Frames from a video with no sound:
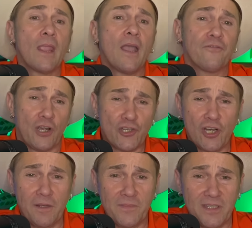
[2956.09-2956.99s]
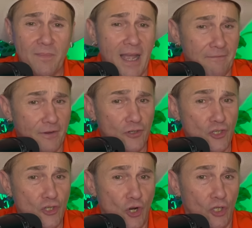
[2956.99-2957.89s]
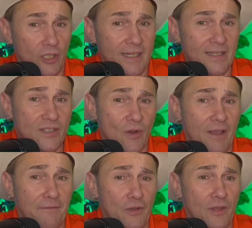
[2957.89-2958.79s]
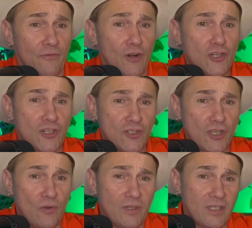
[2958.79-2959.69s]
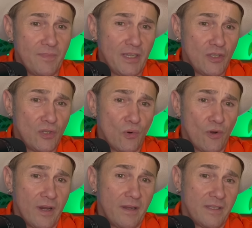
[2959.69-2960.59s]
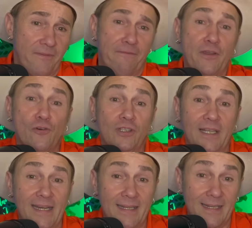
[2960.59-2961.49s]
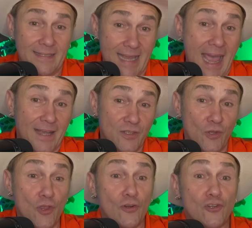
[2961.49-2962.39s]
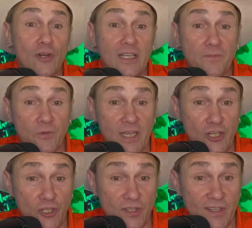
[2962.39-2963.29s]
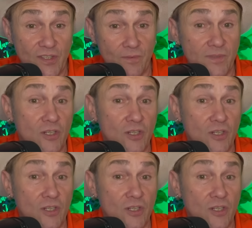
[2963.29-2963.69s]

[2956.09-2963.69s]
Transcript: Russia comes to mind very strongly, so I feel that Russia is going to be enduring fear-related attacks on their transportation systems in